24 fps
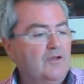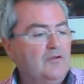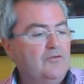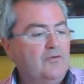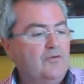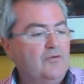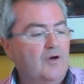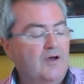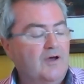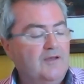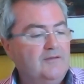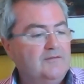
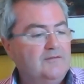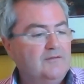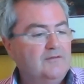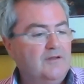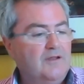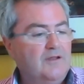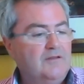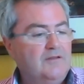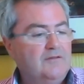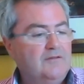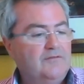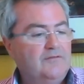to
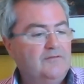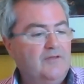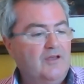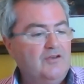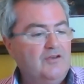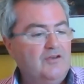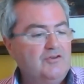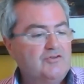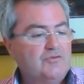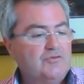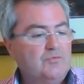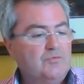isolate the
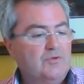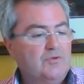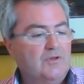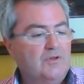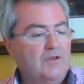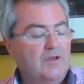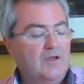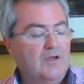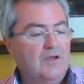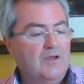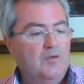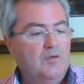sensual,